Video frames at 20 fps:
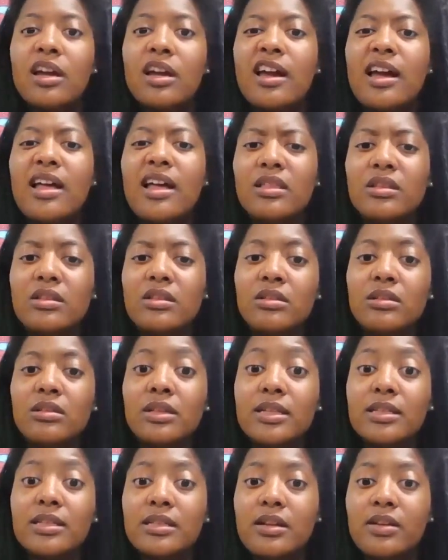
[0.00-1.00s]
I got a little
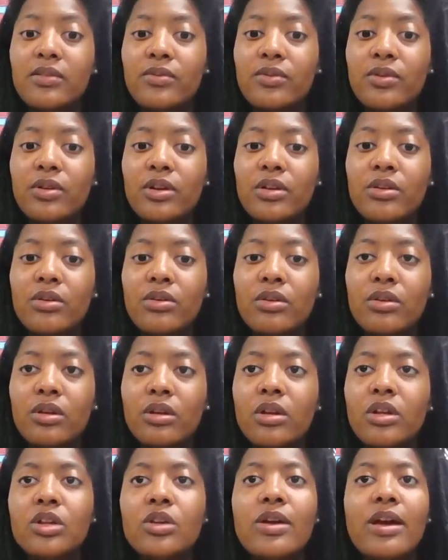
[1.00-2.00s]
list here for you.
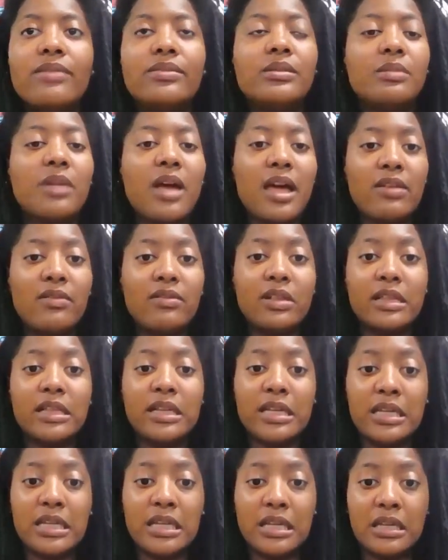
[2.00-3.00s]
You have some kind of
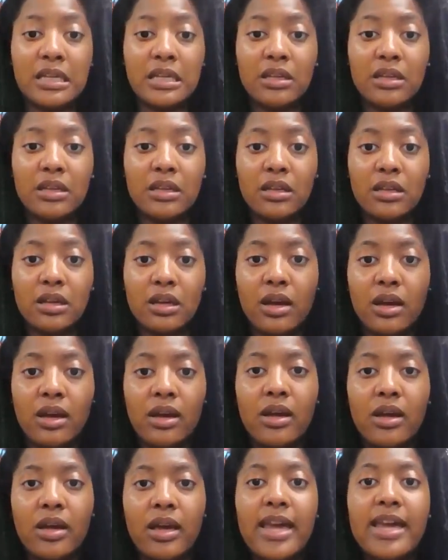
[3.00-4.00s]
cleaning
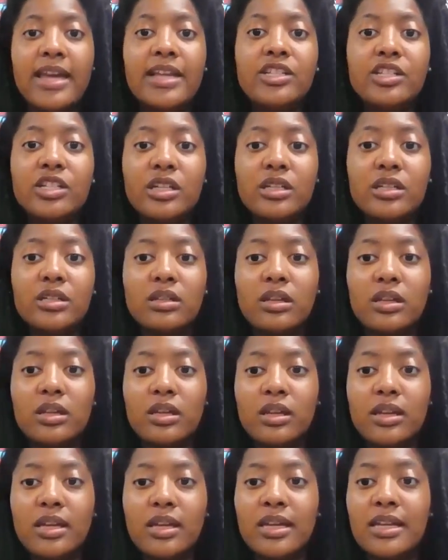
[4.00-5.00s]
uh, agent
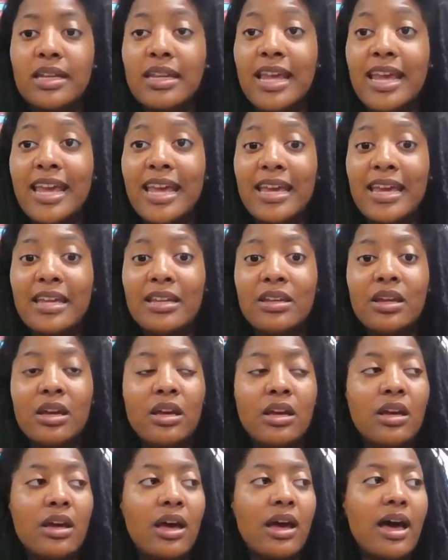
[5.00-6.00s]
in hand.
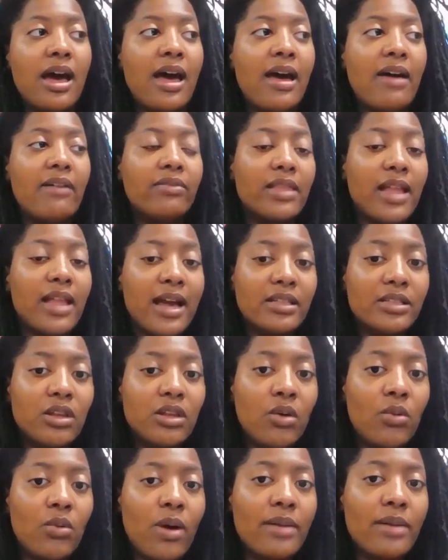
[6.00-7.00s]
I have
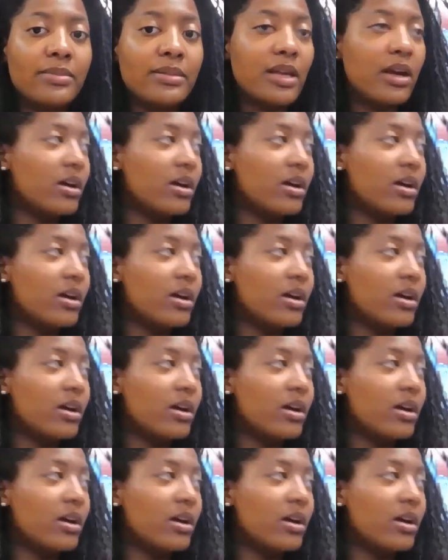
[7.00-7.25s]
Lysol wipes.